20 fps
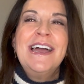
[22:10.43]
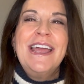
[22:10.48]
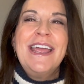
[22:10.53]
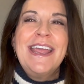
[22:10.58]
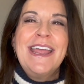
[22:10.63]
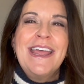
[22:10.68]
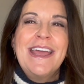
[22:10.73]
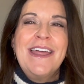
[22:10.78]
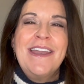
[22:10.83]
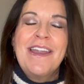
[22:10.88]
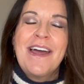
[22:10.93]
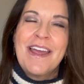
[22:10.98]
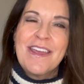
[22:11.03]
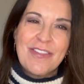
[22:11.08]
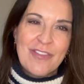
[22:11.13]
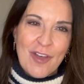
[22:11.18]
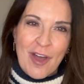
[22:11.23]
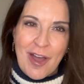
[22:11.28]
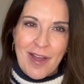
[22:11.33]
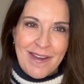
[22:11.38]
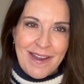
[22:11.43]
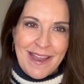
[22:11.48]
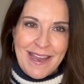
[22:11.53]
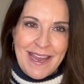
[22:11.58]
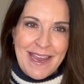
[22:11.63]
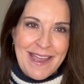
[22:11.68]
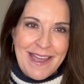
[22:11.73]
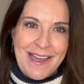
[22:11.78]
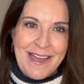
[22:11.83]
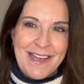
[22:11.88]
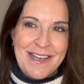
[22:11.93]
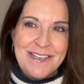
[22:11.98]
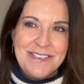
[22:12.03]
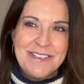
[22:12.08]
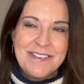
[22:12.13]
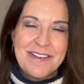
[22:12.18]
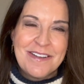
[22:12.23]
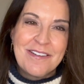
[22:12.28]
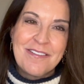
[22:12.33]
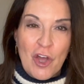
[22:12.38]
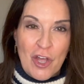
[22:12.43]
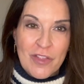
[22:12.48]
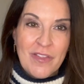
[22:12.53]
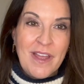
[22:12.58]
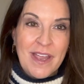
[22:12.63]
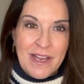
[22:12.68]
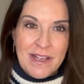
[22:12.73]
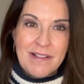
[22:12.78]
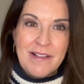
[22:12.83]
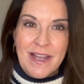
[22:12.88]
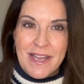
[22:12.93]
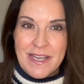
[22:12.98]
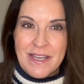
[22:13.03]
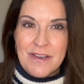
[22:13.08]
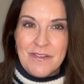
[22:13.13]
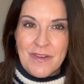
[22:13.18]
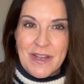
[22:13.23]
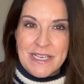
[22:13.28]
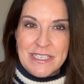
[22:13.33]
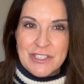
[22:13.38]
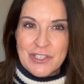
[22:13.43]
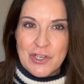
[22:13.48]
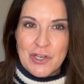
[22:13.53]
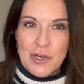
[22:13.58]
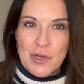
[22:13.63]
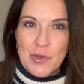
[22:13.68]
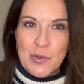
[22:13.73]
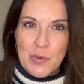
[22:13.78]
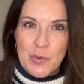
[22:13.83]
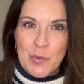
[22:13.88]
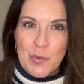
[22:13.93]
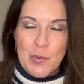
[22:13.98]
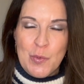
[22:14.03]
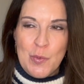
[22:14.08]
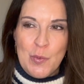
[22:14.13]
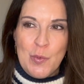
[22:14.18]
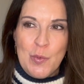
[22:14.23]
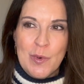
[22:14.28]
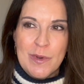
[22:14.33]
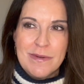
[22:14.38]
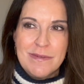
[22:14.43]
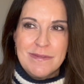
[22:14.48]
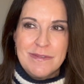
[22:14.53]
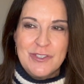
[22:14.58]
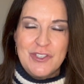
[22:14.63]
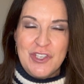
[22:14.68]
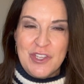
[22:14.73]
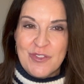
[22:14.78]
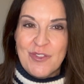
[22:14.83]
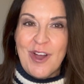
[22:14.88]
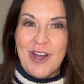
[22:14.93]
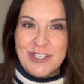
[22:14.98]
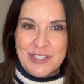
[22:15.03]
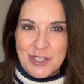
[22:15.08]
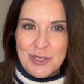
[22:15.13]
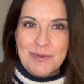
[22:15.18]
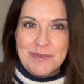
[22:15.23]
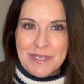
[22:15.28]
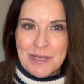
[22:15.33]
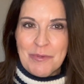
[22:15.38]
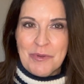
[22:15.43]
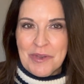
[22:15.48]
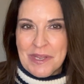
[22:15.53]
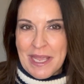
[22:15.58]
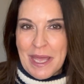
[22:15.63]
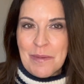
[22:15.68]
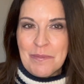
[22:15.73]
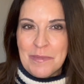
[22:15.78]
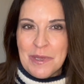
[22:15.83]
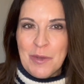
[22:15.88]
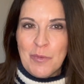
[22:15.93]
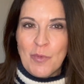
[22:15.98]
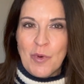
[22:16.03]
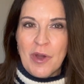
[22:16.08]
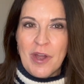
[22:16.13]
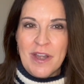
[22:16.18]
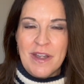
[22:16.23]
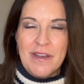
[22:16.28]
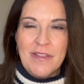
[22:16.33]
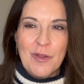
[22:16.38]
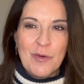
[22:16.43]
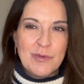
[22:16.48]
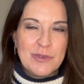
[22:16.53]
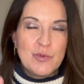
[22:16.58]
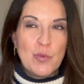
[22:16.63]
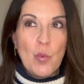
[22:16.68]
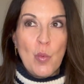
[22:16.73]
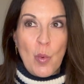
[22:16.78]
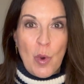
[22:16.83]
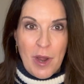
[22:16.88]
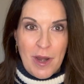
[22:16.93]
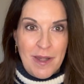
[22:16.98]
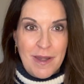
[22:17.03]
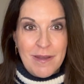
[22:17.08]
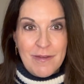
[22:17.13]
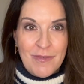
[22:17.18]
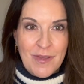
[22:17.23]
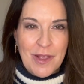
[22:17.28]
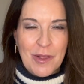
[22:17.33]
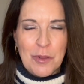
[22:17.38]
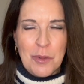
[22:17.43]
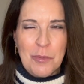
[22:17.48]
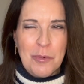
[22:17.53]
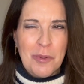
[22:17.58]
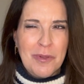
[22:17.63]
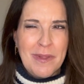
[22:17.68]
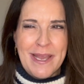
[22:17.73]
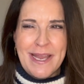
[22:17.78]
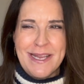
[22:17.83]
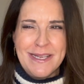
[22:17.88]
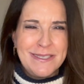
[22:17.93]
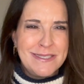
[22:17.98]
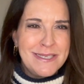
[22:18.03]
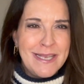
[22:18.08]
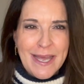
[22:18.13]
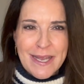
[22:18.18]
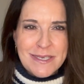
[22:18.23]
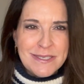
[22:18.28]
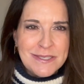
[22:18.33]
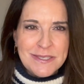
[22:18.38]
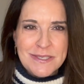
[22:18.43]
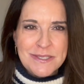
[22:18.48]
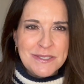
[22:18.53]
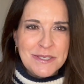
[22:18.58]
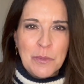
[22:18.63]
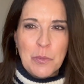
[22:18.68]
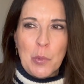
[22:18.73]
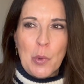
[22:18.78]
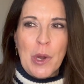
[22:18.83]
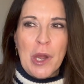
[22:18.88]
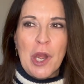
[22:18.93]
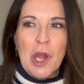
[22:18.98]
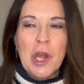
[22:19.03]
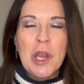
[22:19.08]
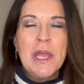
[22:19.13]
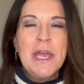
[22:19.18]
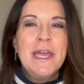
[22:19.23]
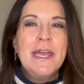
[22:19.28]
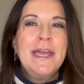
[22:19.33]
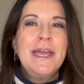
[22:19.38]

And I thought I had an online client advisor who she thought she was able to get me one. There was one available like in Texas somewhere.